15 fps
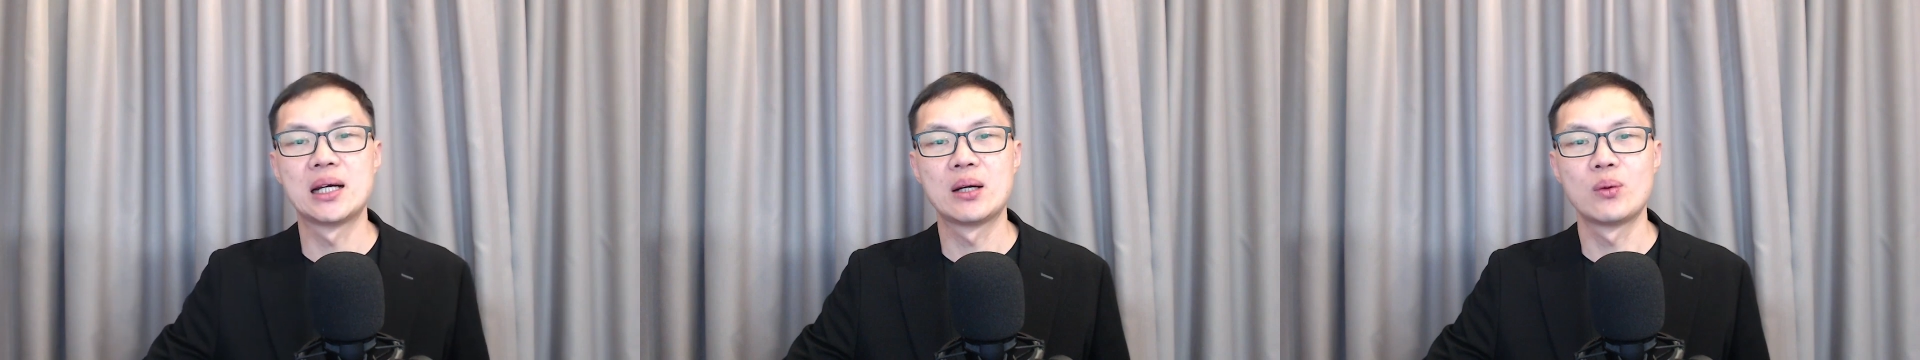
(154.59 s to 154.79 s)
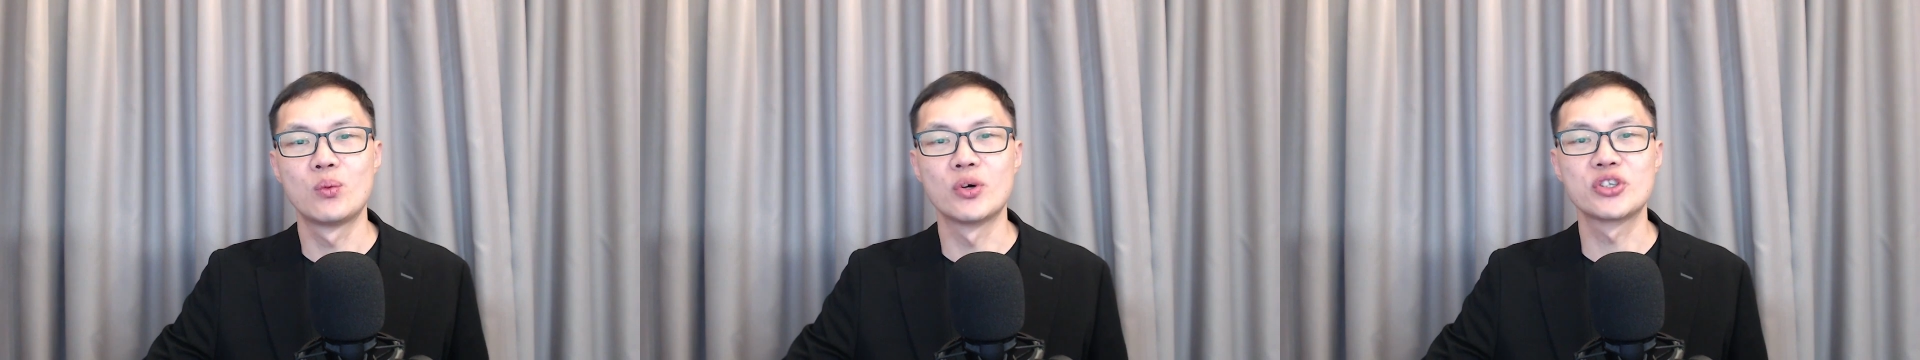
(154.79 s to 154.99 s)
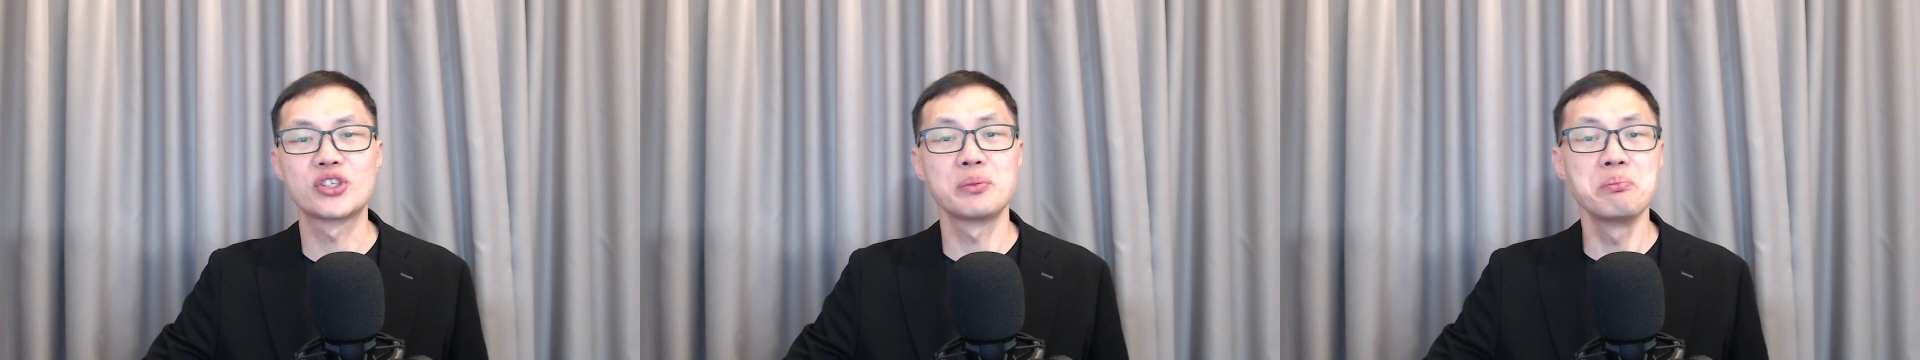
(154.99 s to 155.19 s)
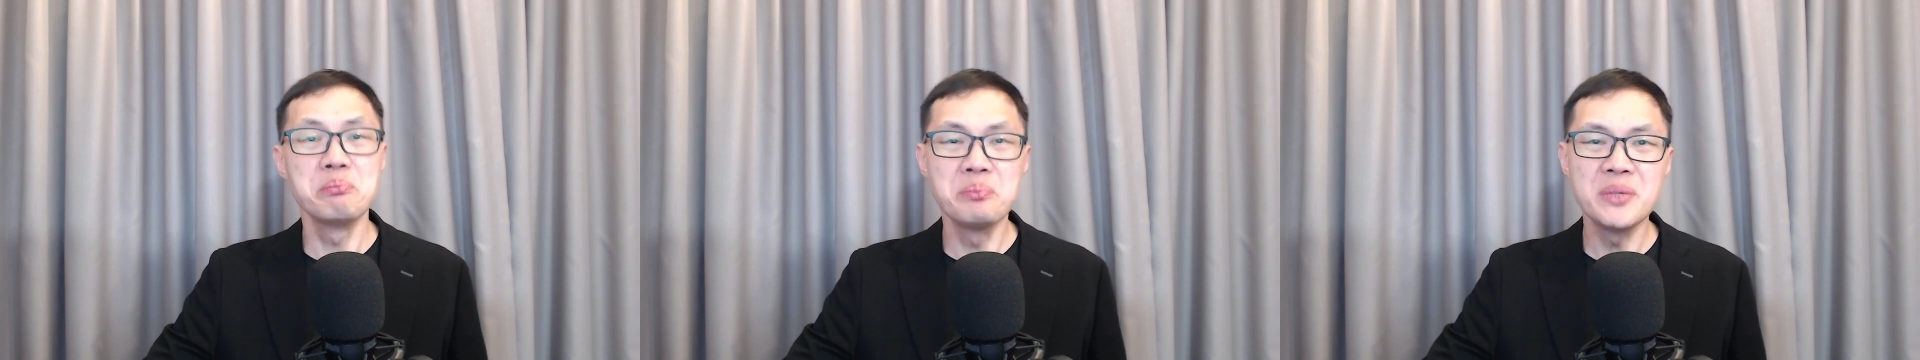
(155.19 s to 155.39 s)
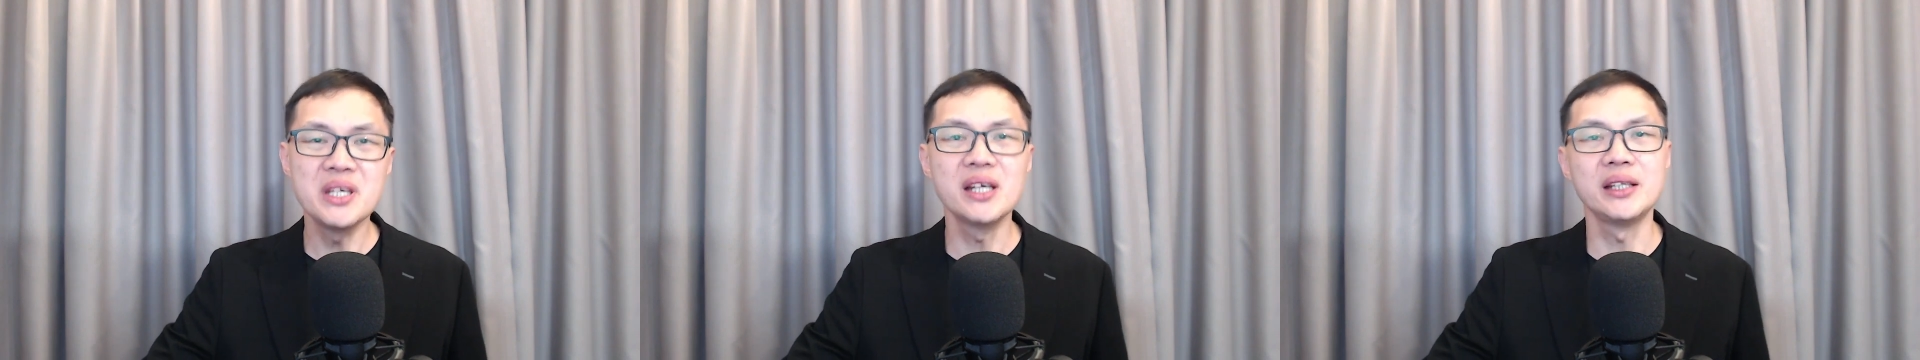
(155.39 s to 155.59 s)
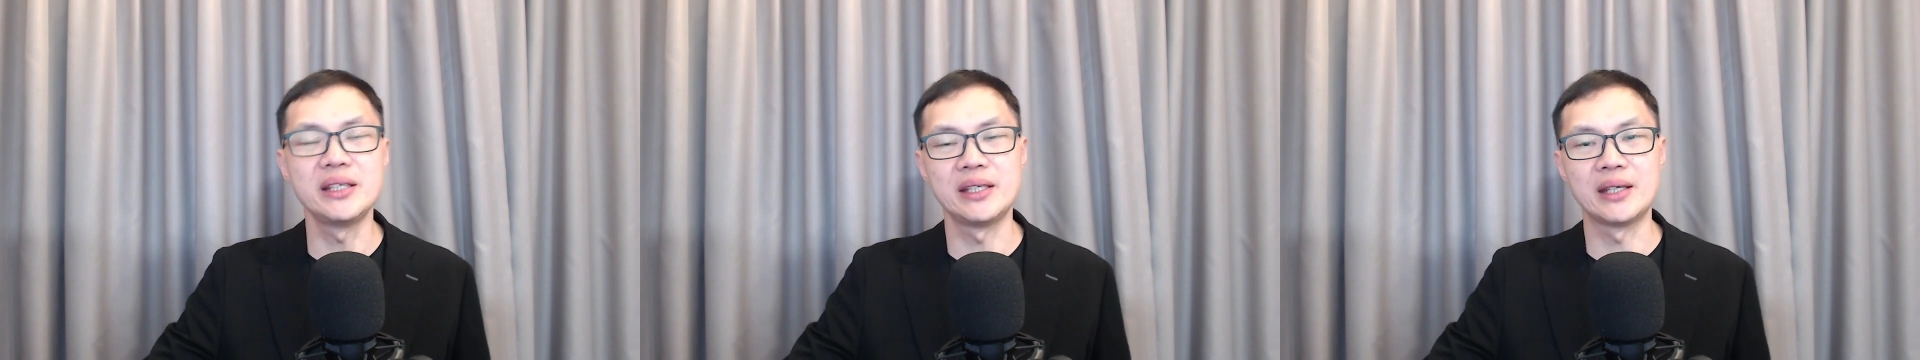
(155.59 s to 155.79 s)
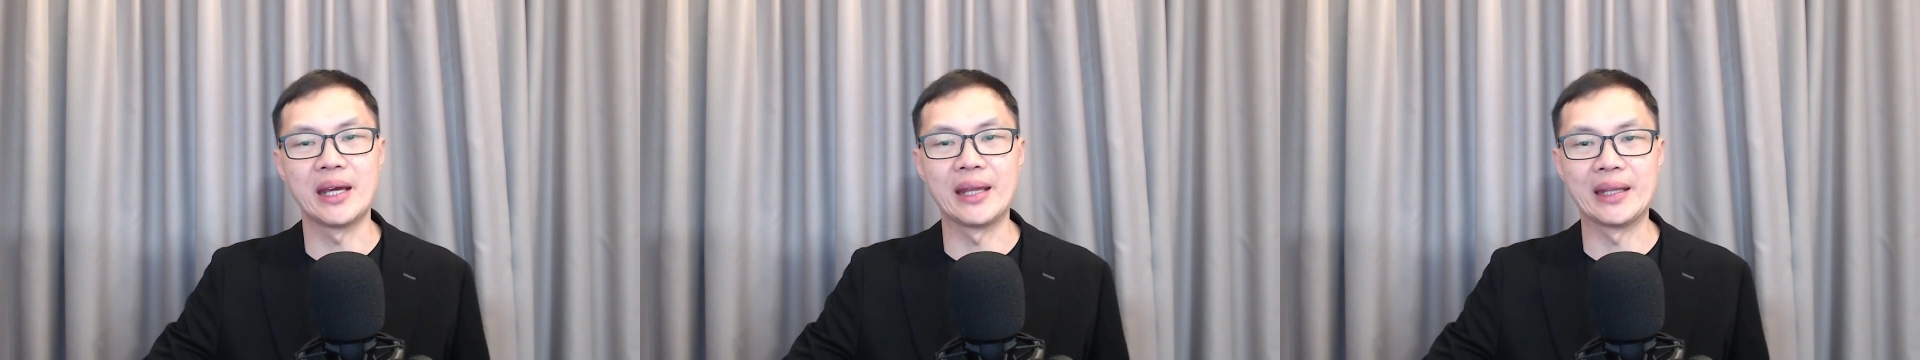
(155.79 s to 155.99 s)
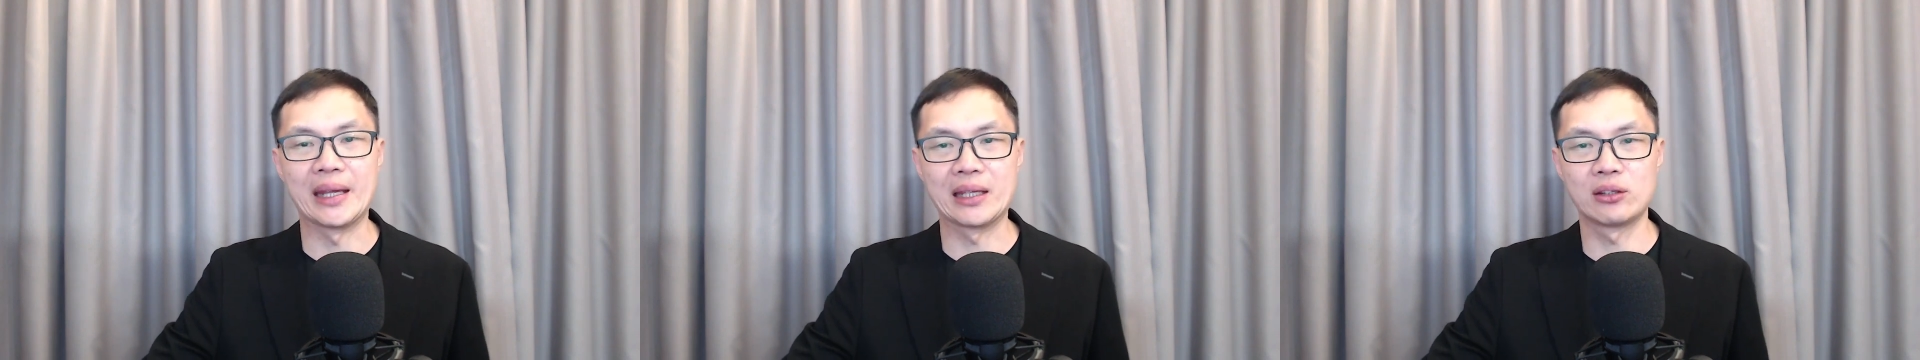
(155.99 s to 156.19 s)
was merely
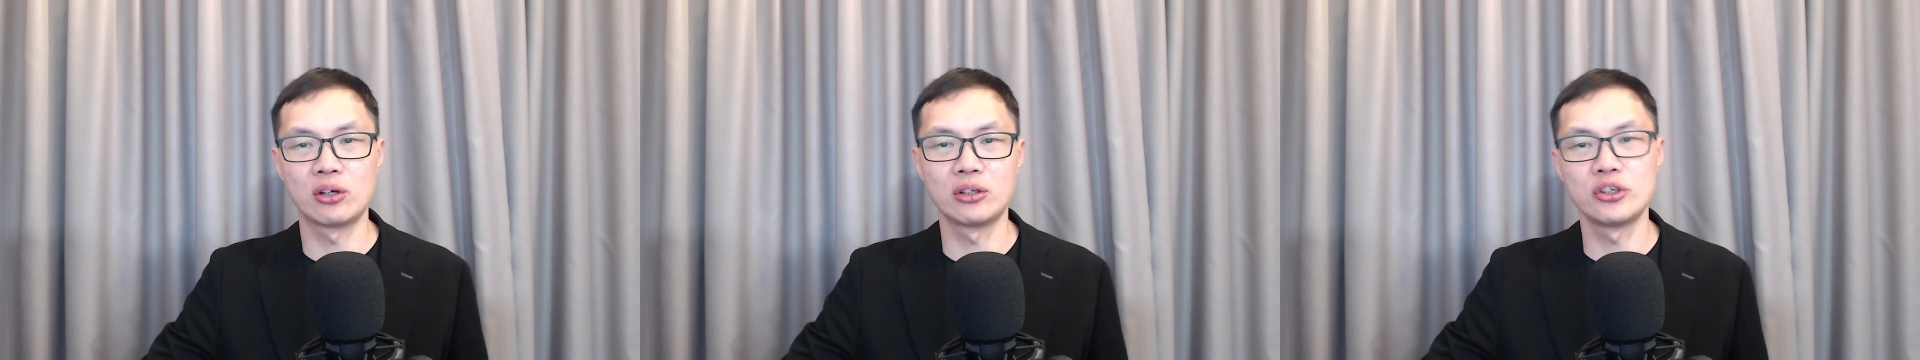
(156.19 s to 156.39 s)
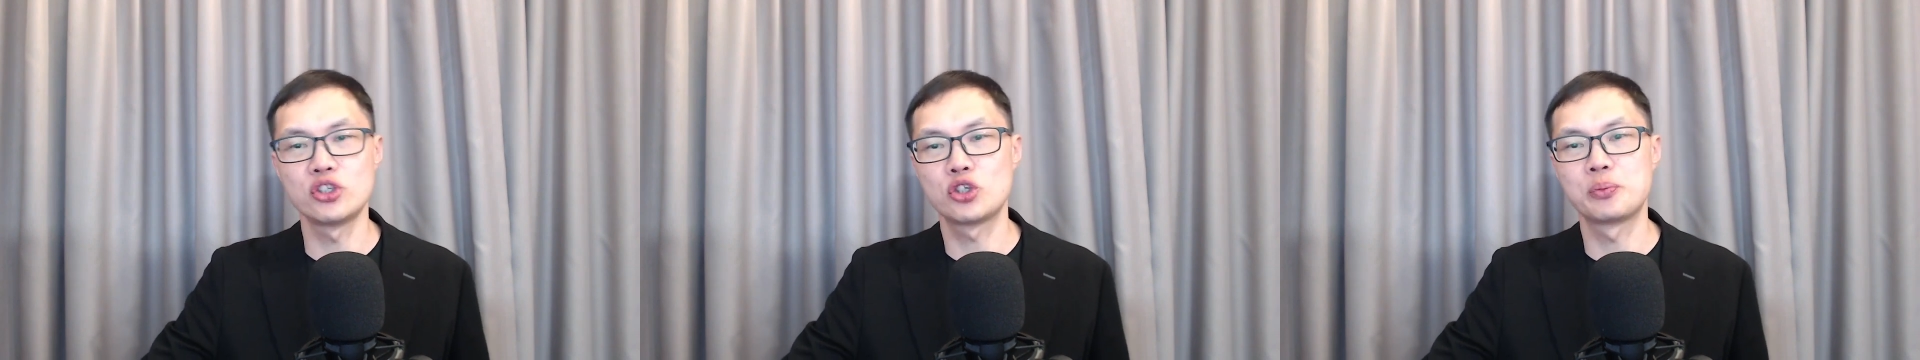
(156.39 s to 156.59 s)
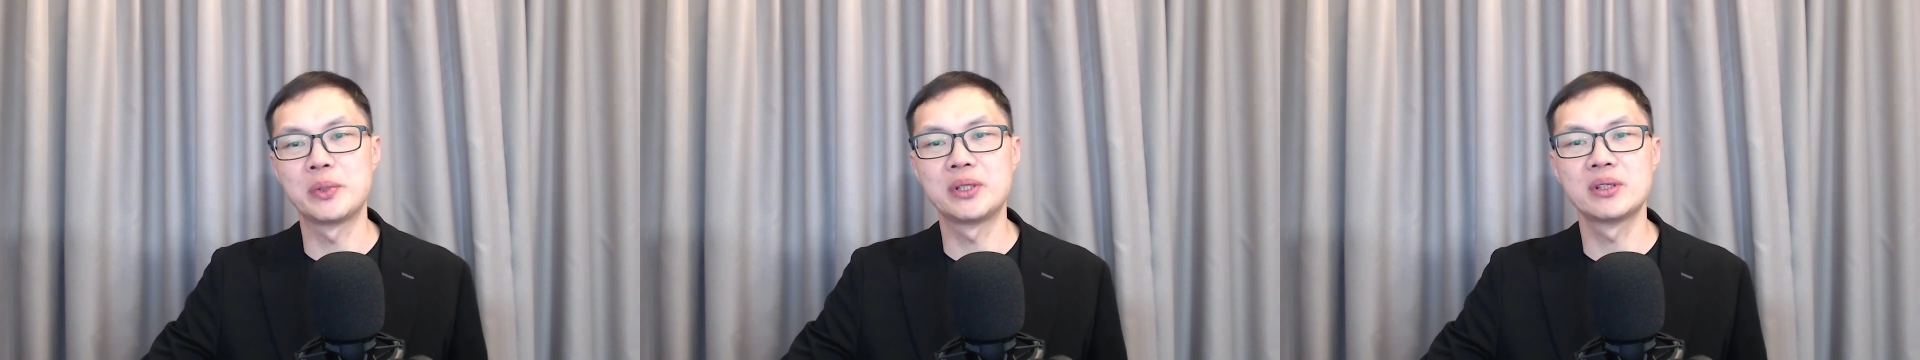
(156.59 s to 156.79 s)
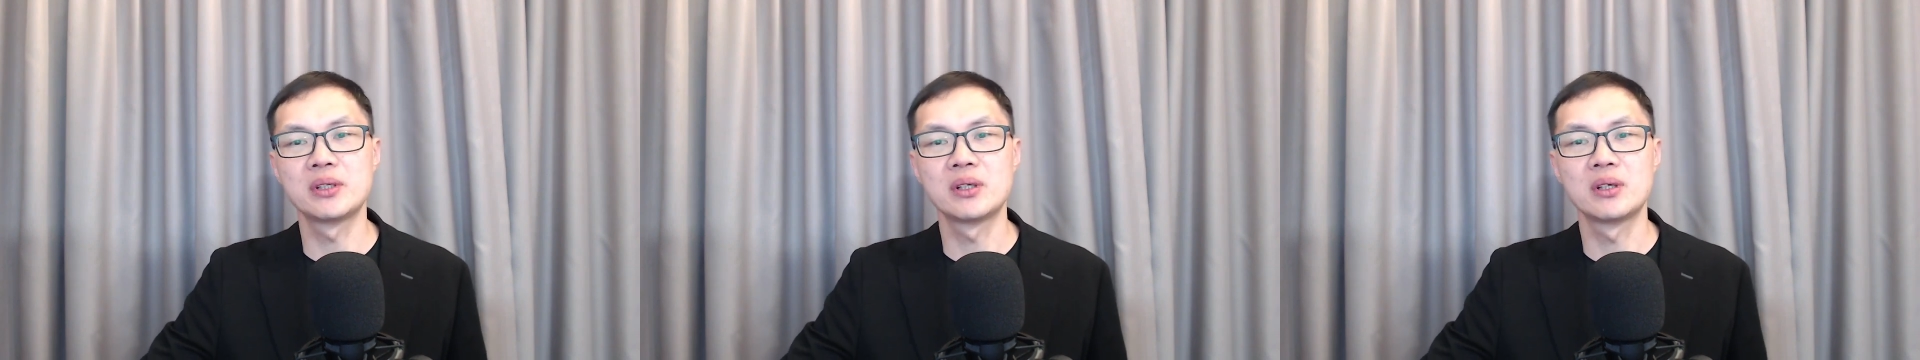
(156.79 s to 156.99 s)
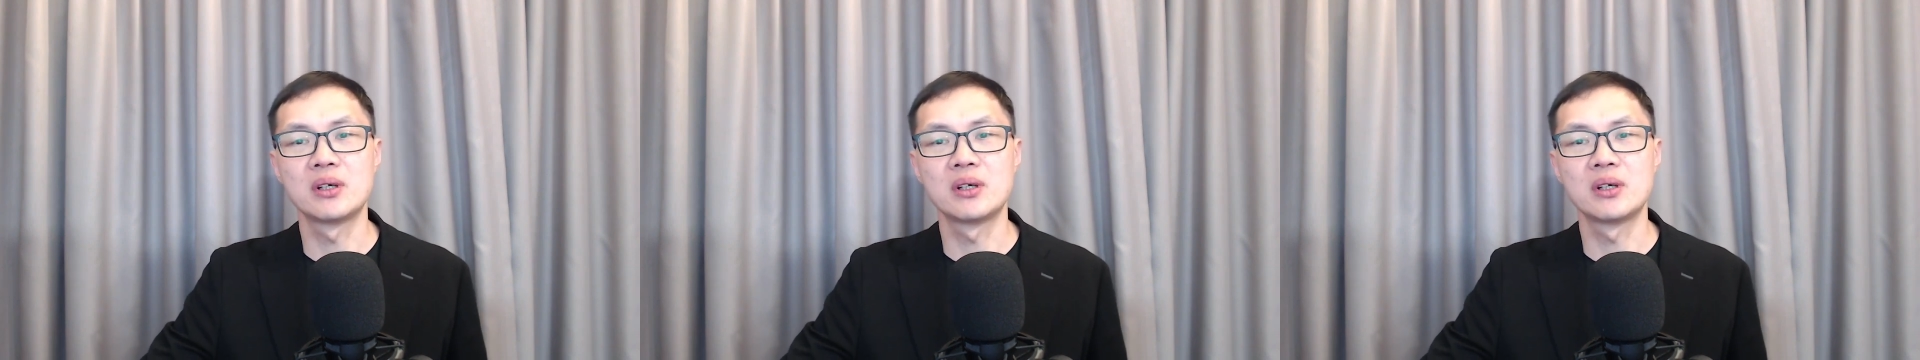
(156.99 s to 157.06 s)
an acknowledgement